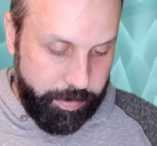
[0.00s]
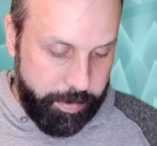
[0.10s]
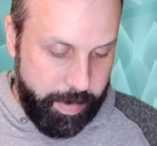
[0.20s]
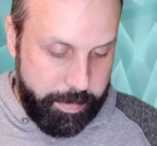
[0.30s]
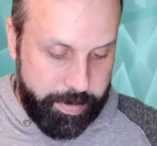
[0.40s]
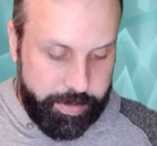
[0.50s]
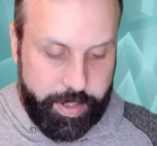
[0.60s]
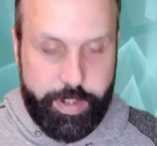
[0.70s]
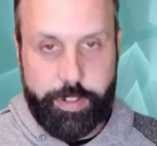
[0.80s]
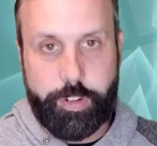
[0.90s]
the members
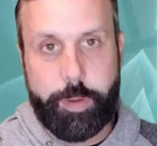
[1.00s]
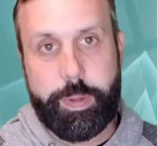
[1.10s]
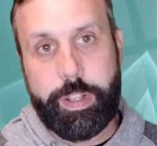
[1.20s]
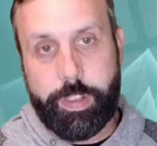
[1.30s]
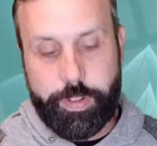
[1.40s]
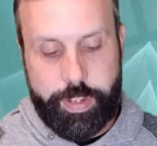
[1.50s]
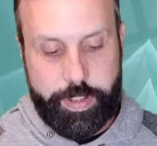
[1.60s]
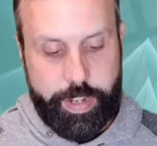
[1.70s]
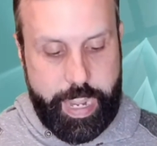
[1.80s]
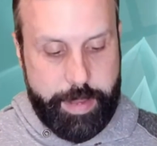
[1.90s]
in your group,
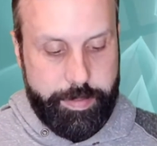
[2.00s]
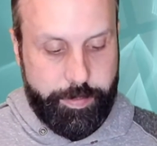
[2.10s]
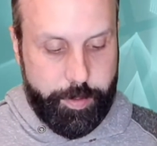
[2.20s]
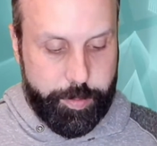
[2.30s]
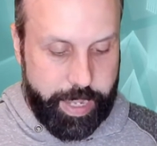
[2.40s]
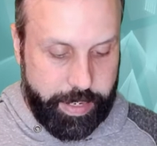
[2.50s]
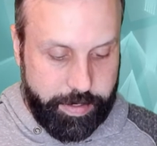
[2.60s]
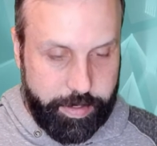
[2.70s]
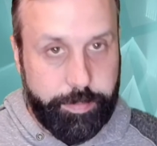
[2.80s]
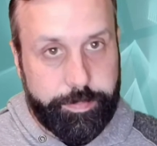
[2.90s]
including names if you would like
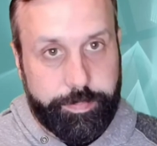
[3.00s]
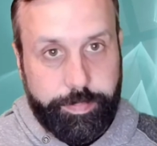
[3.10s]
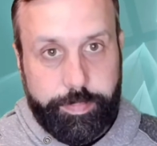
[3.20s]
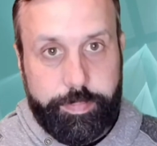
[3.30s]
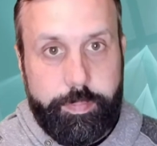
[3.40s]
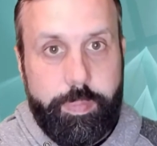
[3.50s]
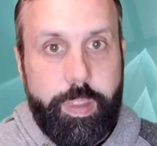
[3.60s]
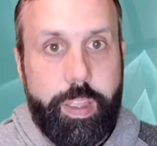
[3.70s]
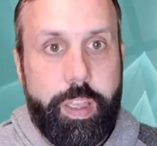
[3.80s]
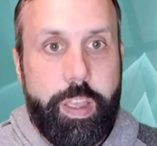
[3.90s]
to.
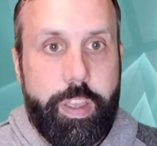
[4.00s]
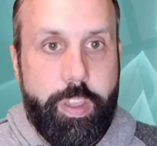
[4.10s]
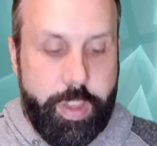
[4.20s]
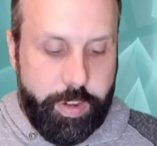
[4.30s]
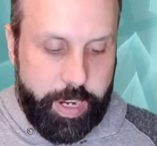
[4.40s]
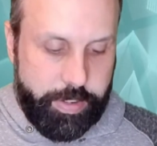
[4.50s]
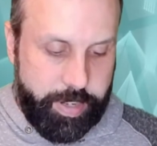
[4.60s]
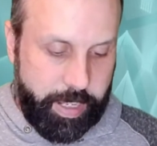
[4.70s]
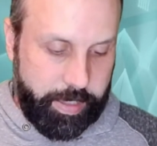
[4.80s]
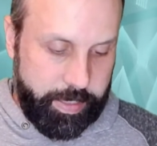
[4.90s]
You can create
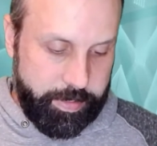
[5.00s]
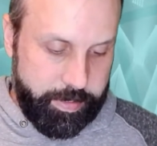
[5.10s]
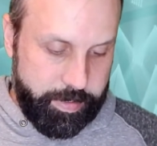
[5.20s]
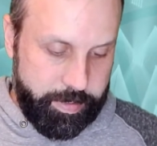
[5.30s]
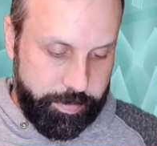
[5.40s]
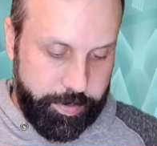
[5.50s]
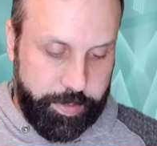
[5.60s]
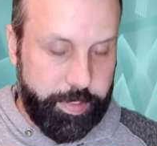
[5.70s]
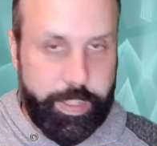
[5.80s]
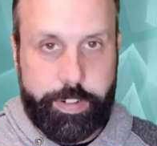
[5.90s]
checklists
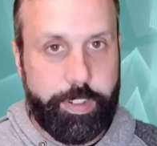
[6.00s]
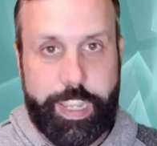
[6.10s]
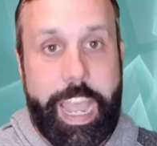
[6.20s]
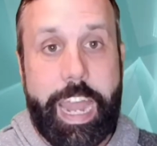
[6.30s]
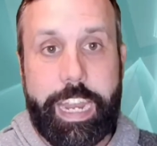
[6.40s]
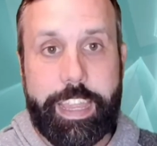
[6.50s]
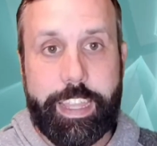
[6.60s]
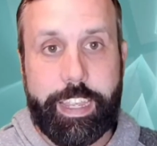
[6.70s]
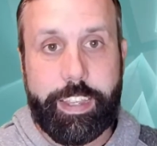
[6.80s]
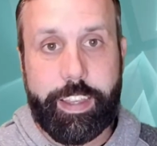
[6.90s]
for literally
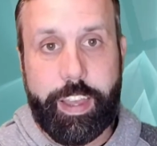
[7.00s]
anything